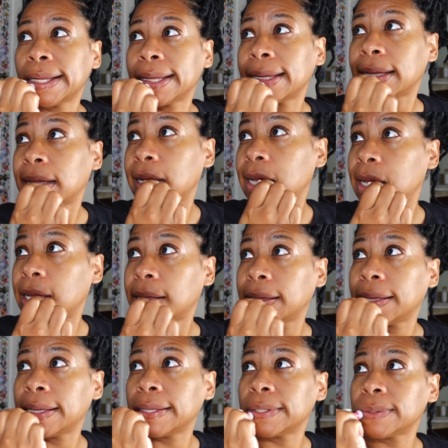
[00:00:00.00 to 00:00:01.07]

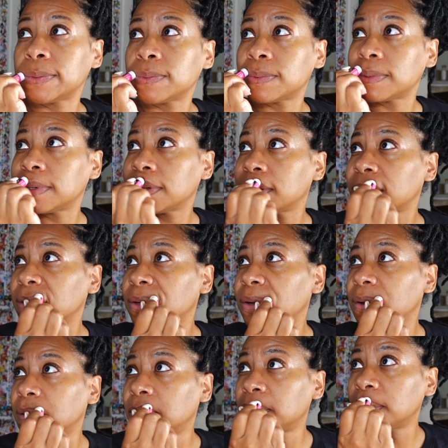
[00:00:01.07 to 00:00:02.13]
one
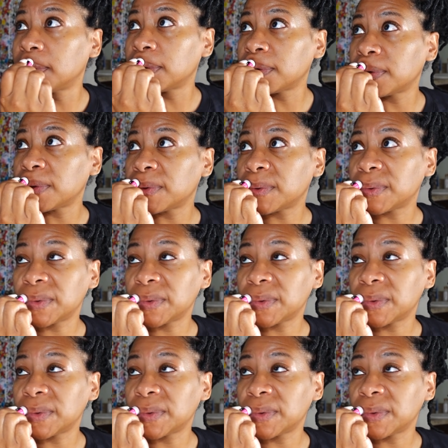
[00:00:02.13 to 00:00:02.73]
uh,